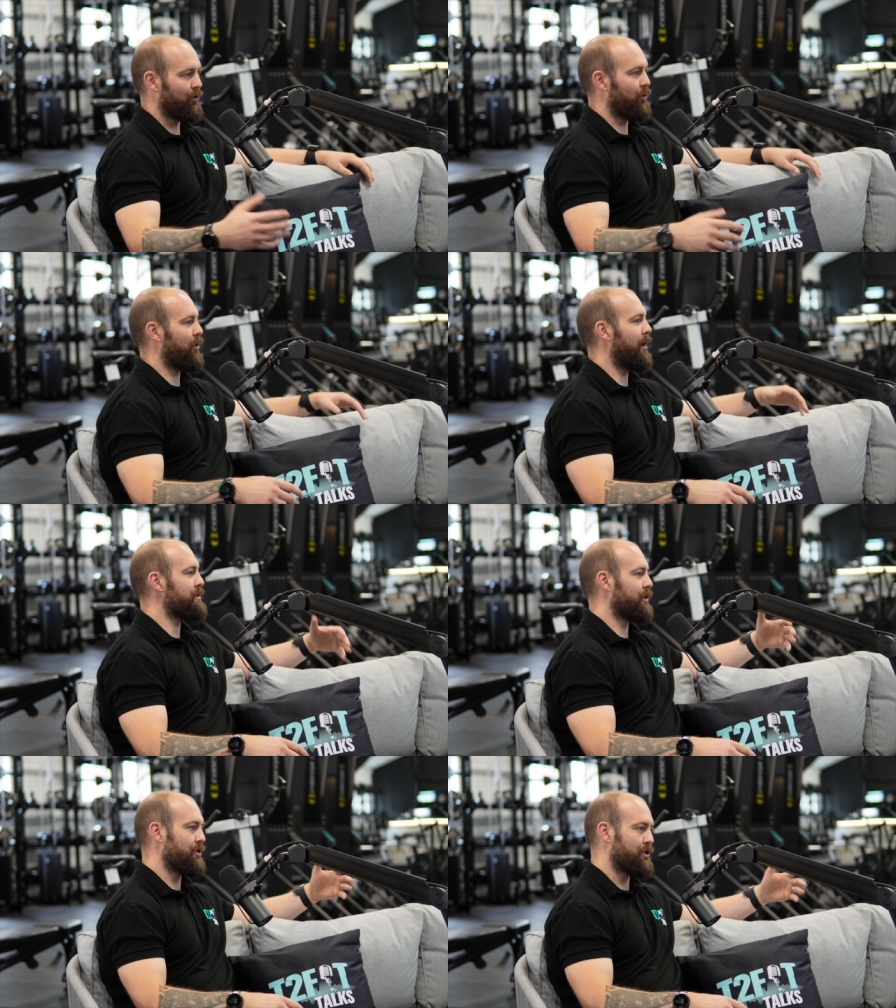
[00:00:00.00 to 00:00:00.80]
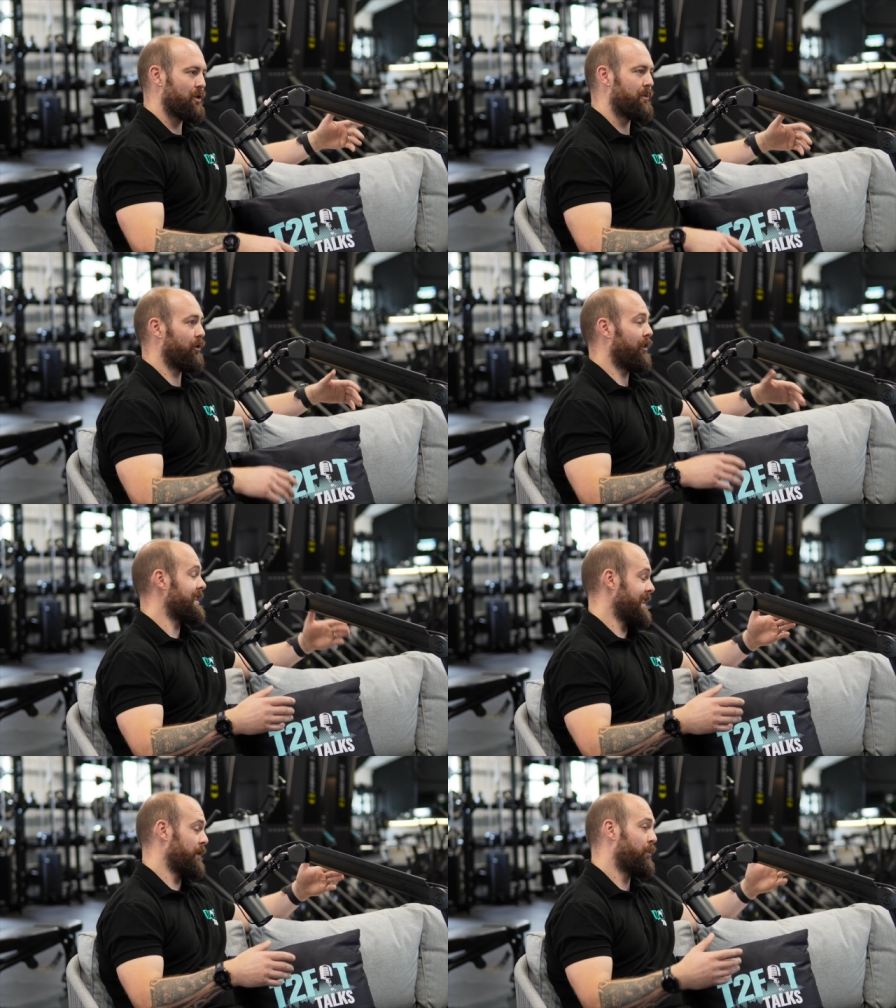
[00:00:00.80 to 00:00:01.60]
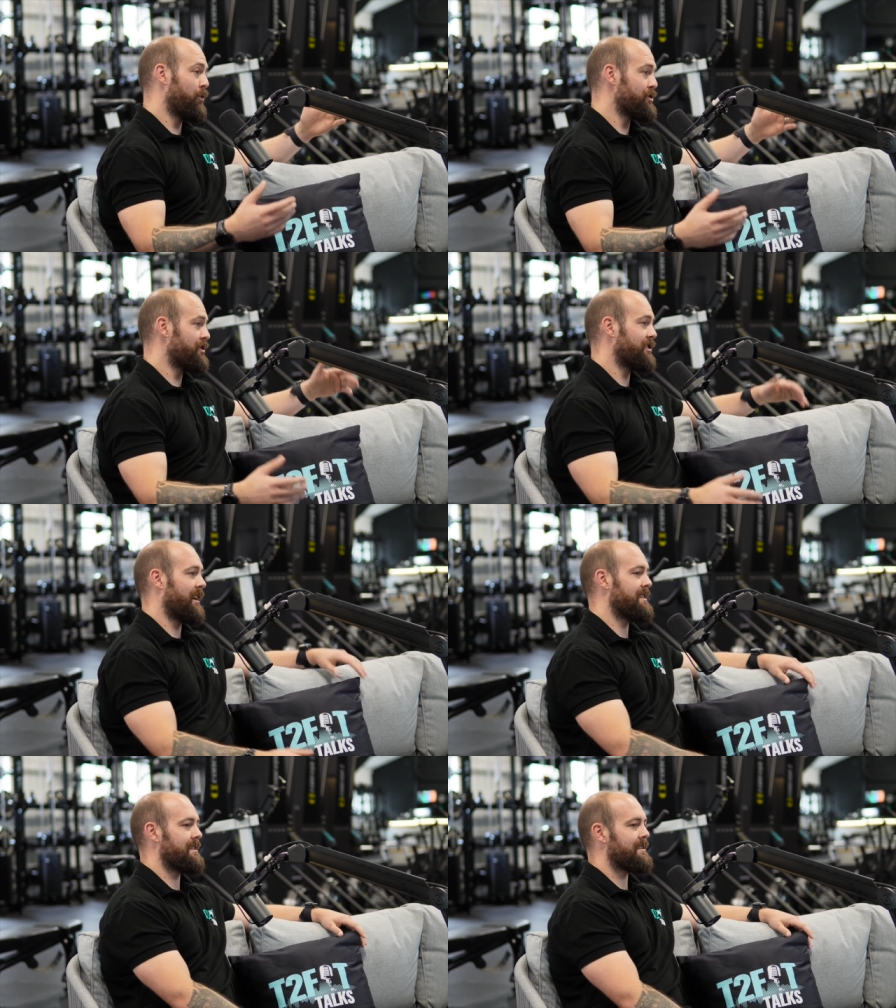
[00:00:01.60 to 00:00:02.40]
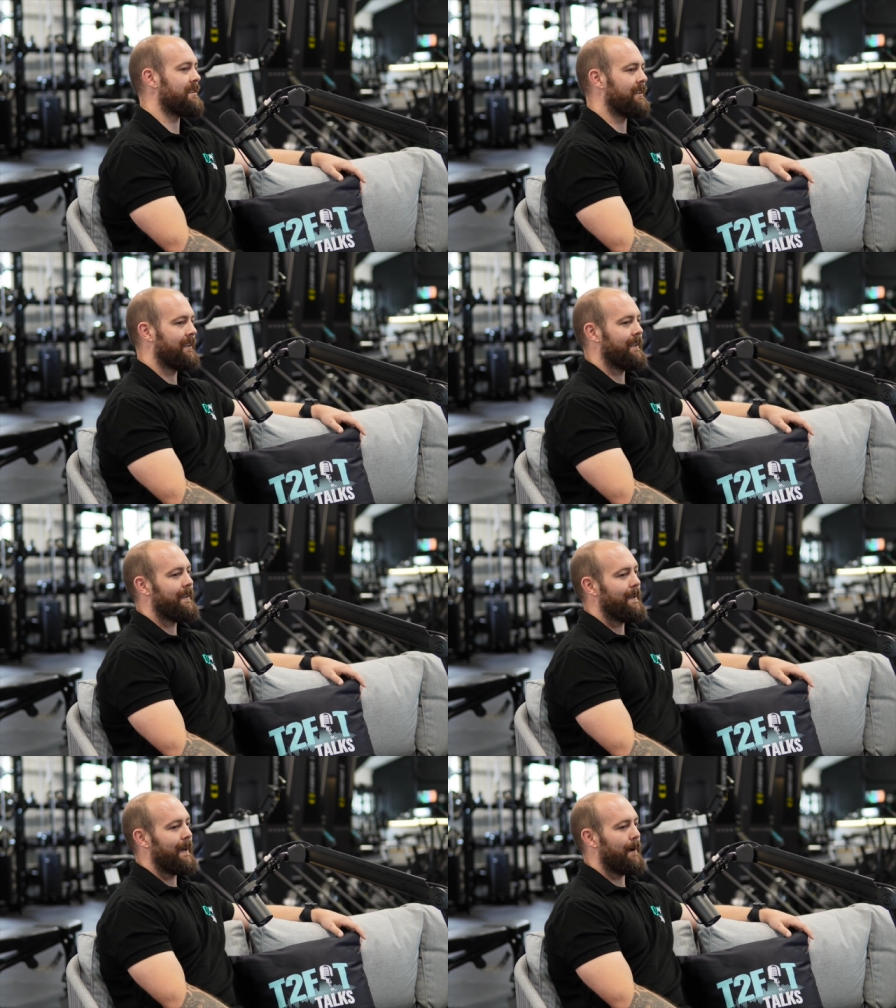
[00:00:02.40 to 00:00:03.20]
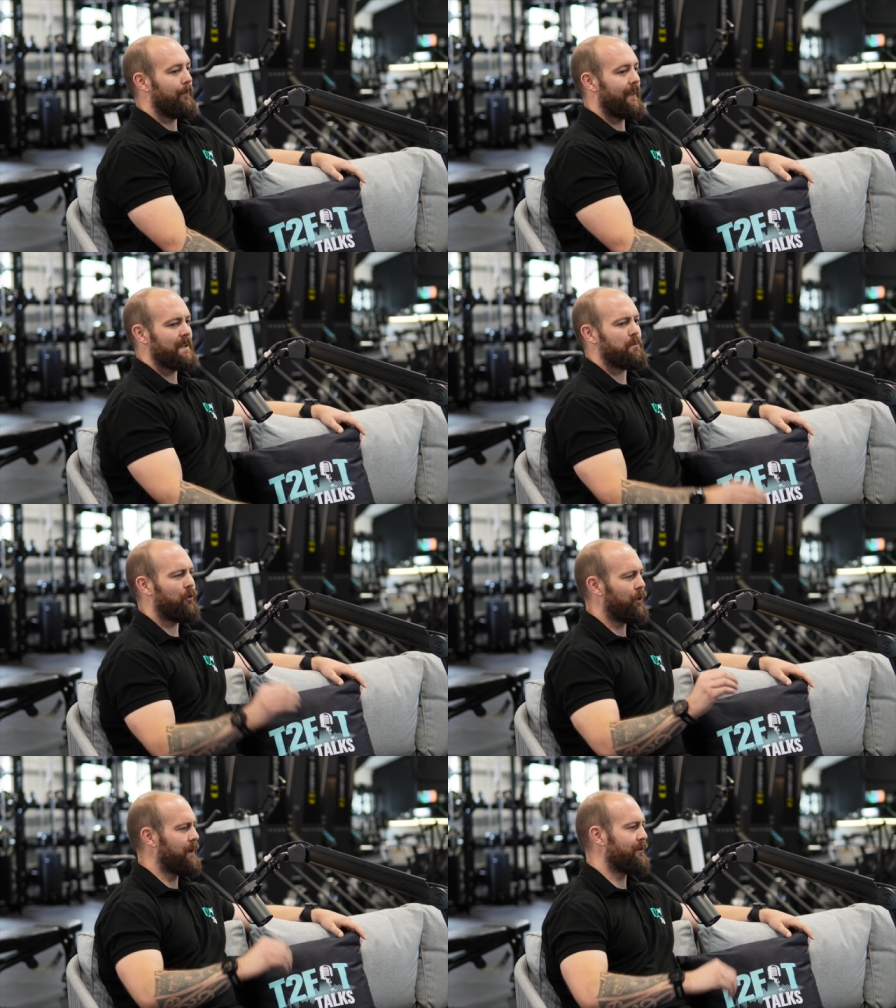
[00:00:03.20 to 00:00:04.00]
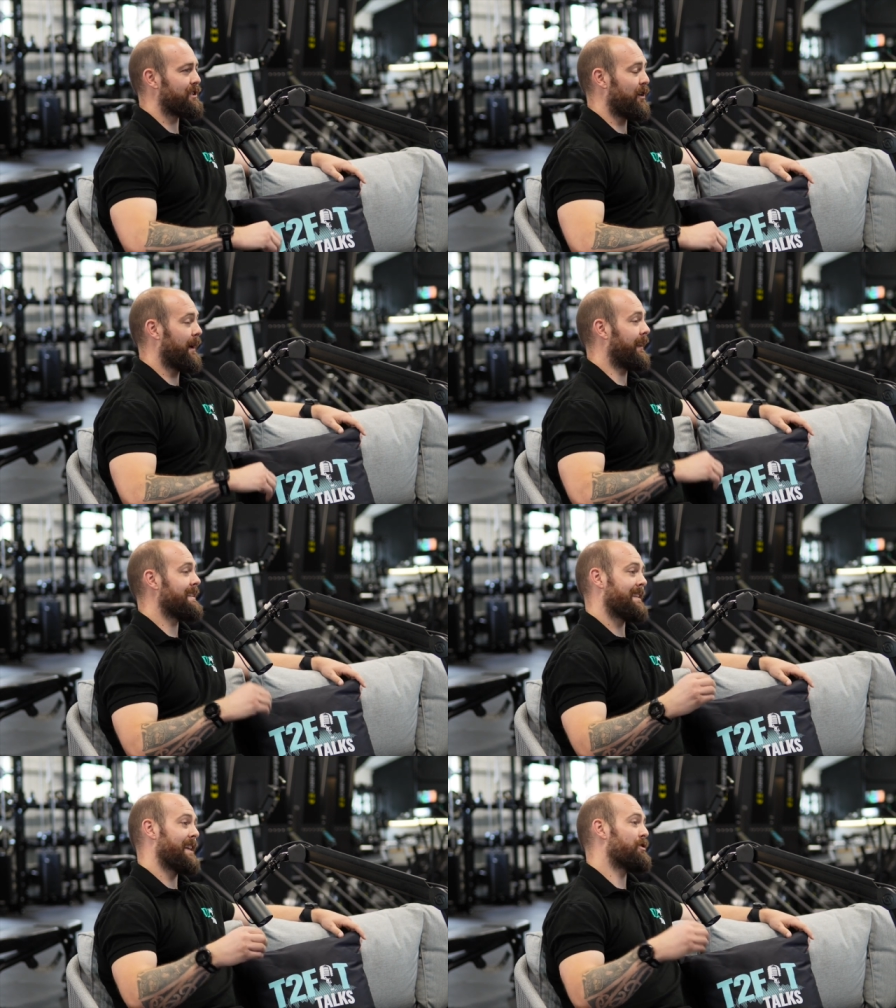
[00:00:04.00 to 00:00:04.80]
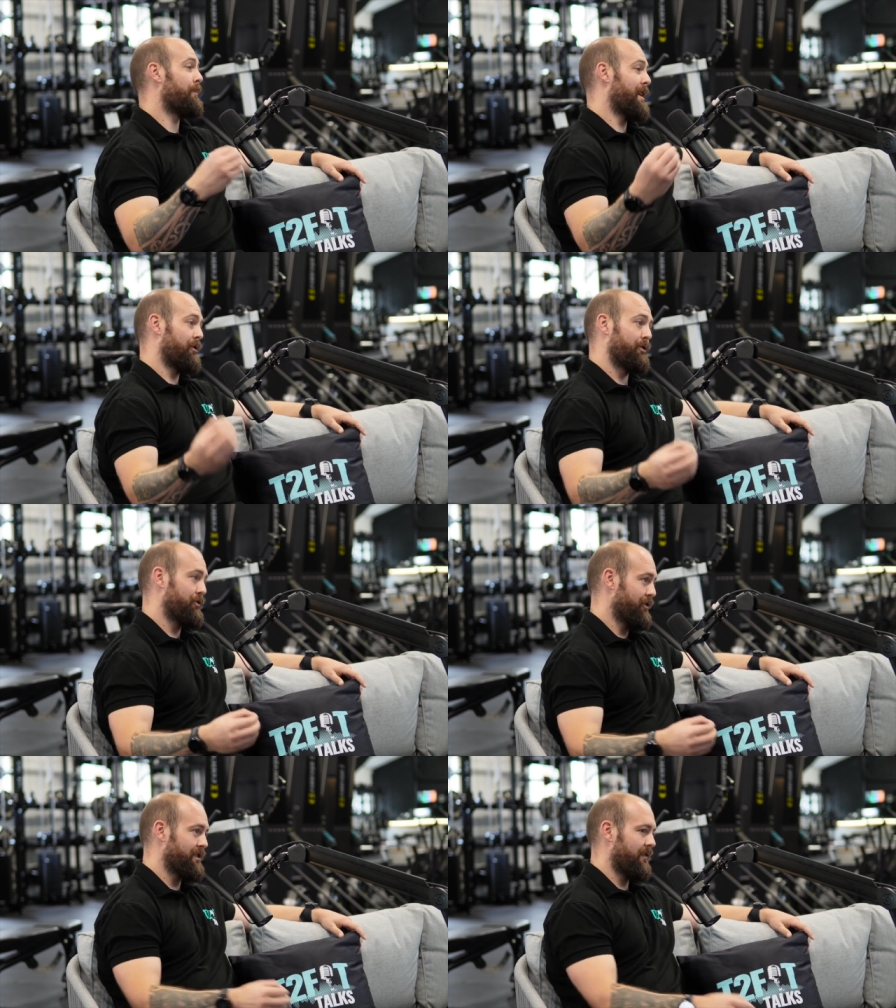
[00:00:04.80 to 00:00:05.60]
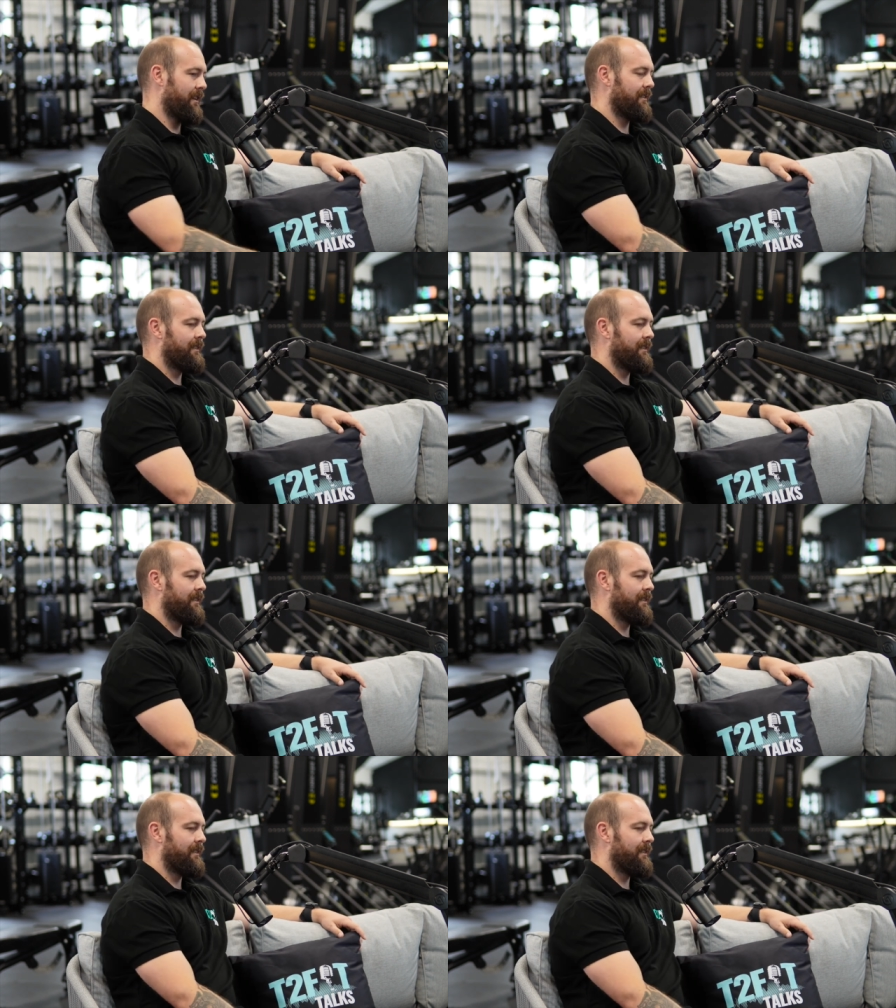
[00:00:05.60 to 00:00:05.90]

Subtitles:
on or what I was consuming, or like I say, the portion sizes. And that's before you even start going into the actual macronutrients of it.